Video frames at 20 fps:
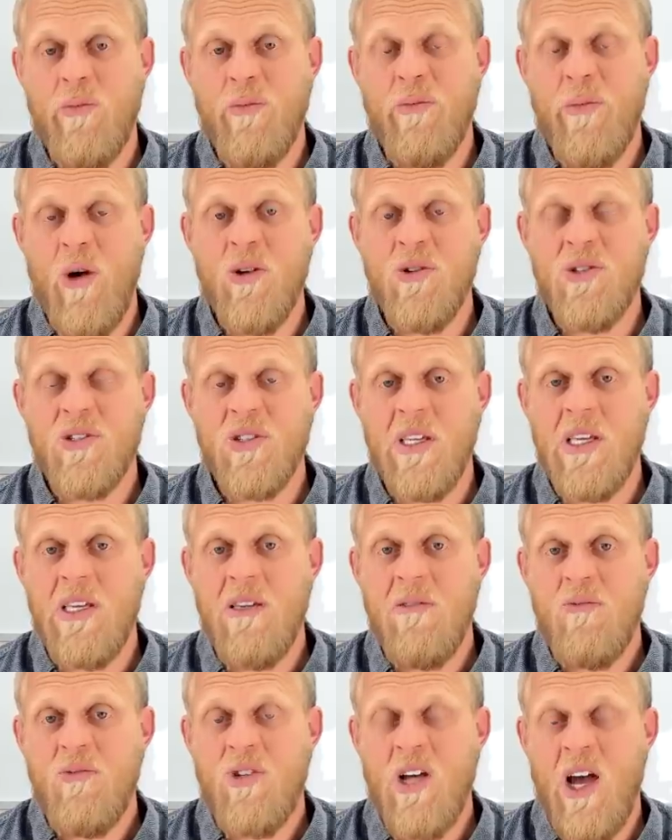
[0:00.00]
mostly
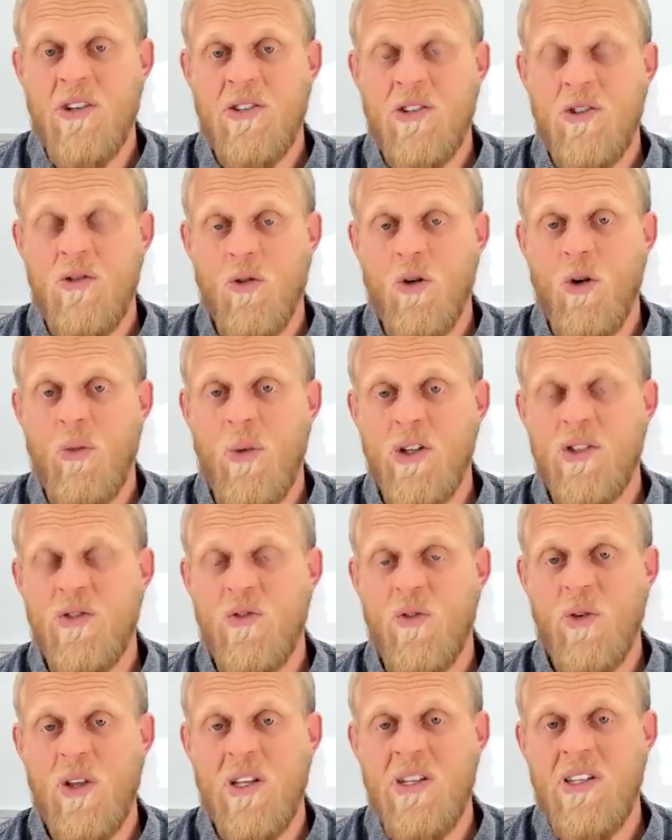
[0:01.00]
charge it to almost
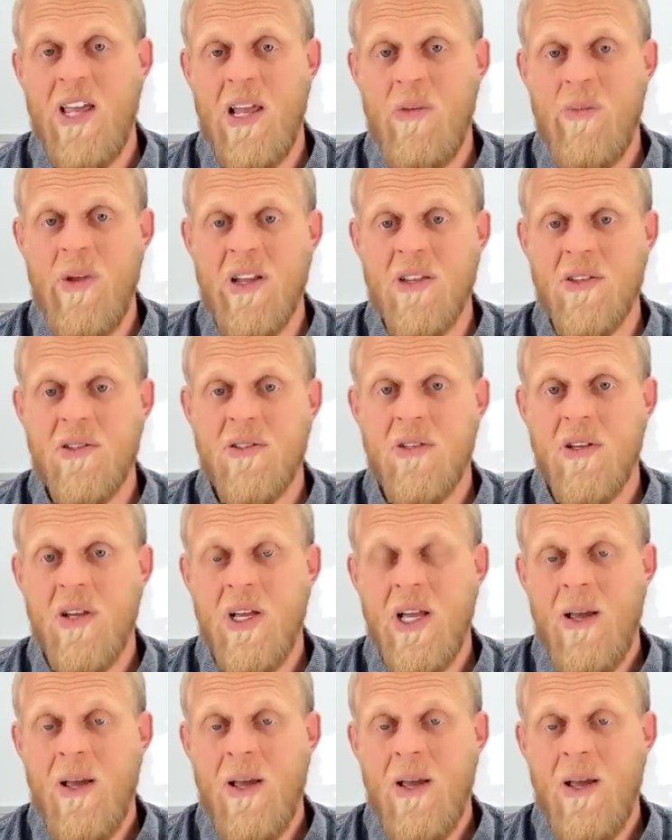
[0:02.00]
full in 10 minutes.